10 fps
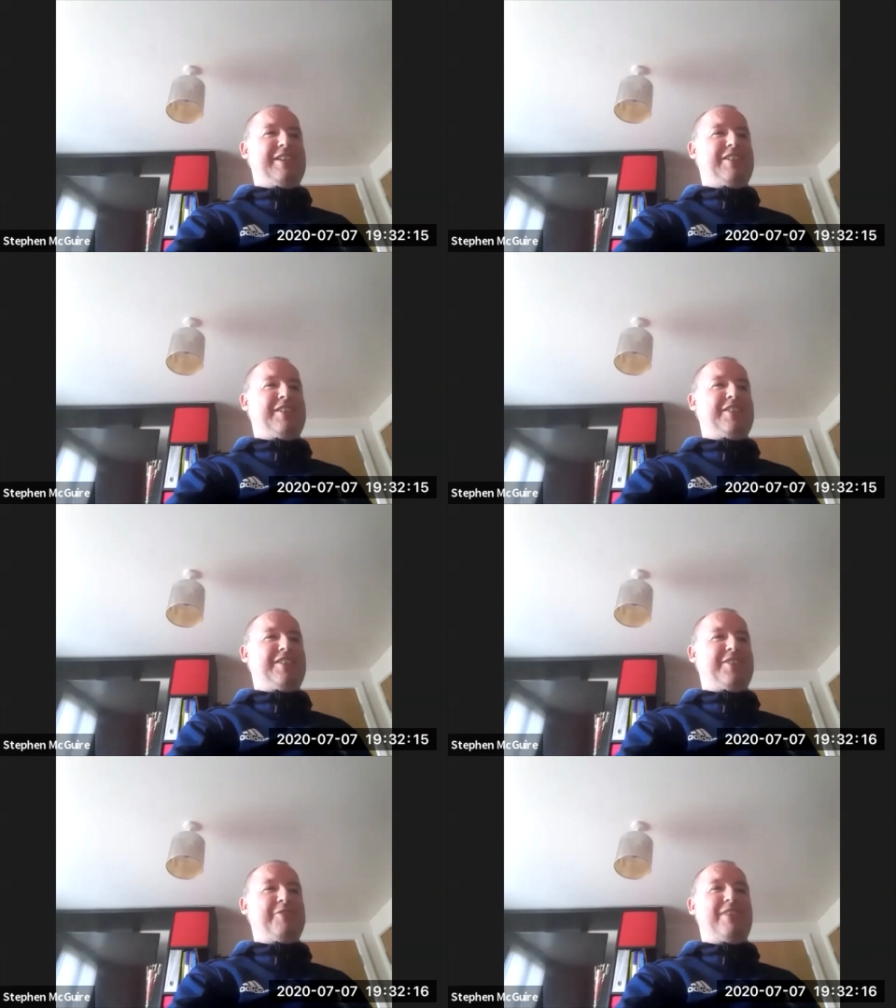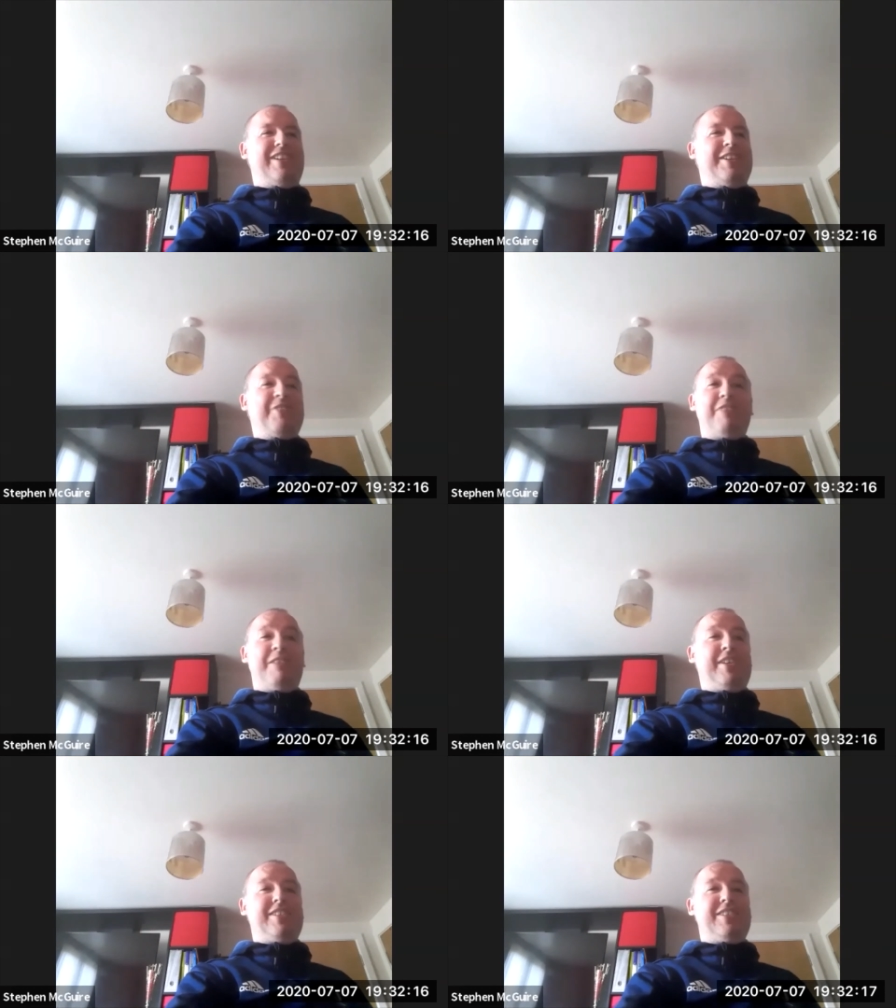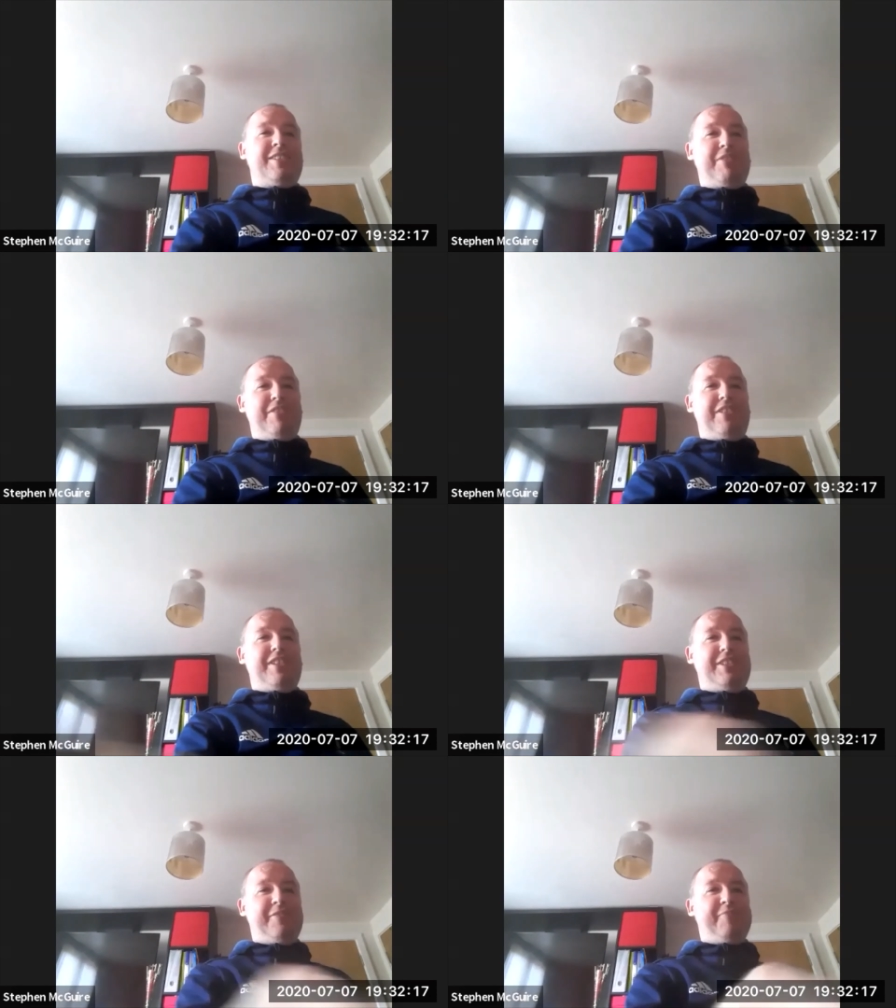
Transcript: are quite amazing, to be honest.